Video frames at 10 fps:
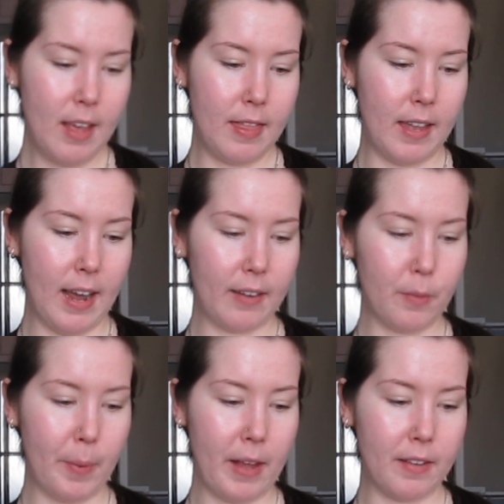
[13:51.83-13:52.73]
the
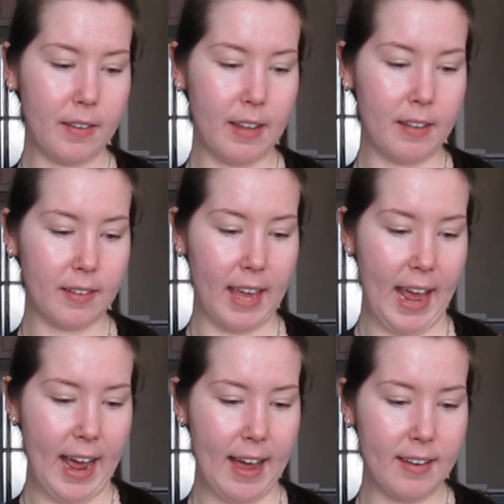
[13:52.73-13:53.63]
next best is
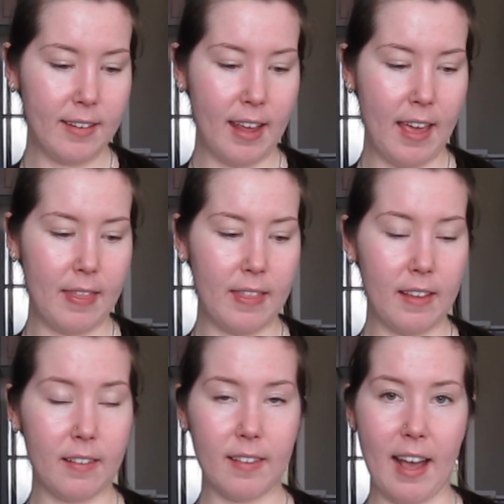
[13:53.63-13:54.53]
canned, and
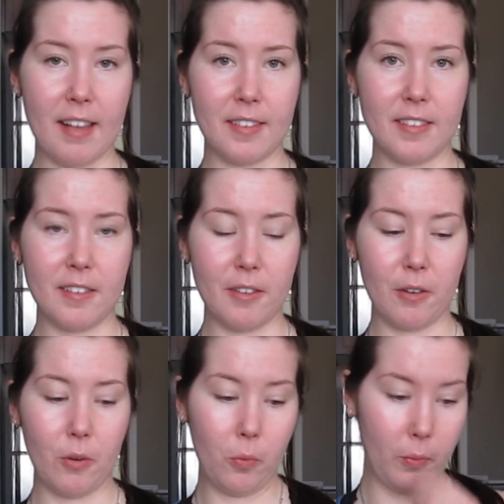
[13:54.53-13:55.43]
this has to
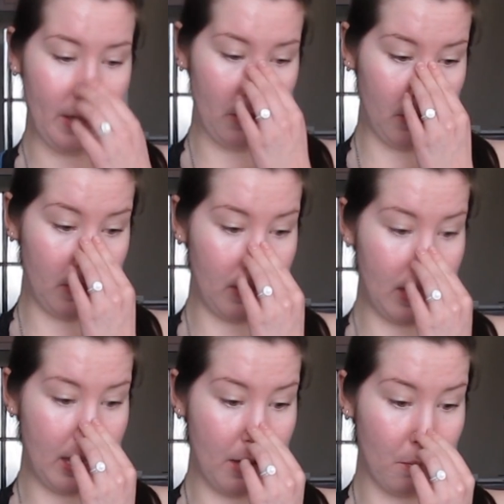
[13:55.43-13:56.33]
do with
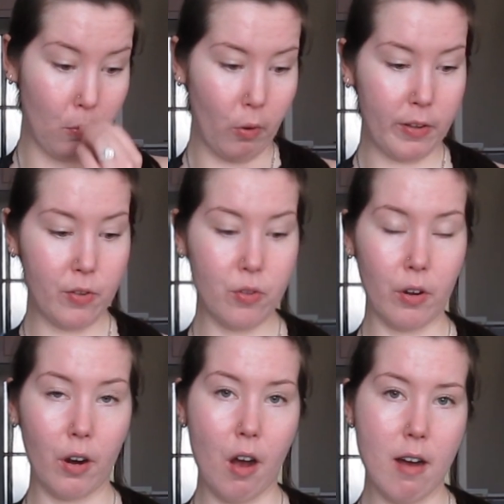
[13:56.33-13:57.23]
the
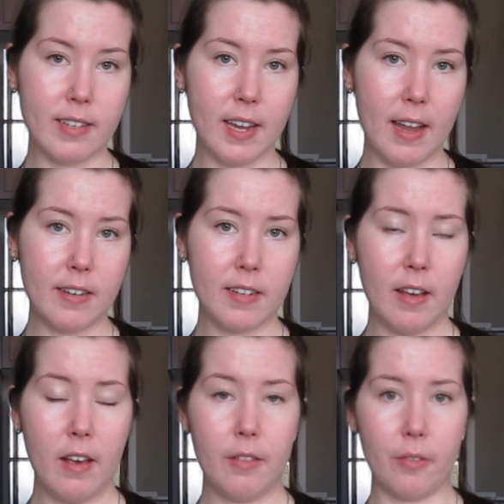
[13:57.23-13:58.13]
moisture content.
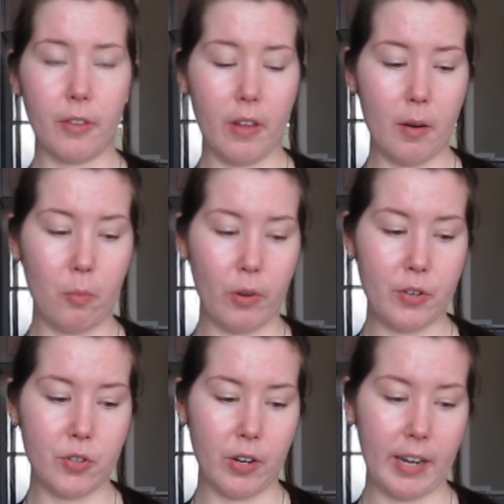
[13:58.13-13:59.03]
There's a lot of
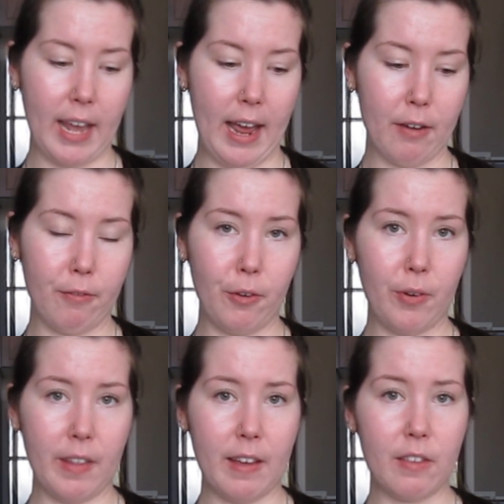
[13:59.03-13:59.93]
moisture in canned
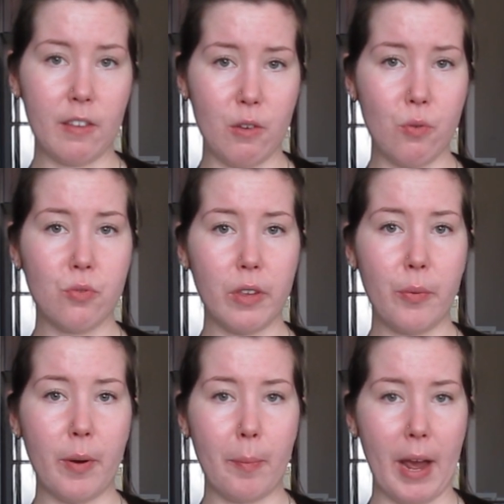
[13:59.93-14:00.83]
food, and that's usually
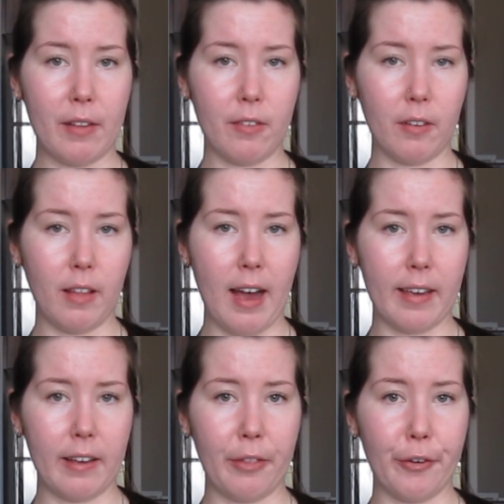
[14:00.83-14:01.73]
what pets are
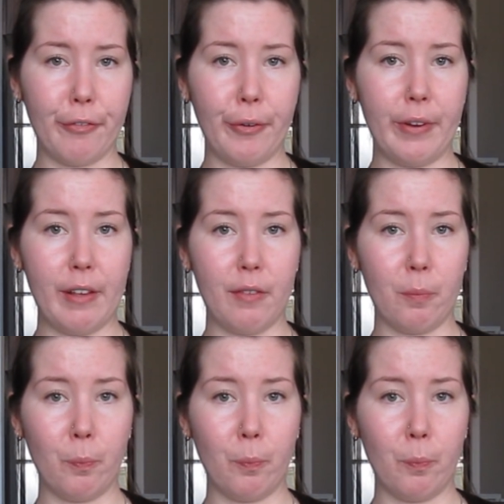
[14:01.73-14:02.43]
lacking in their food, is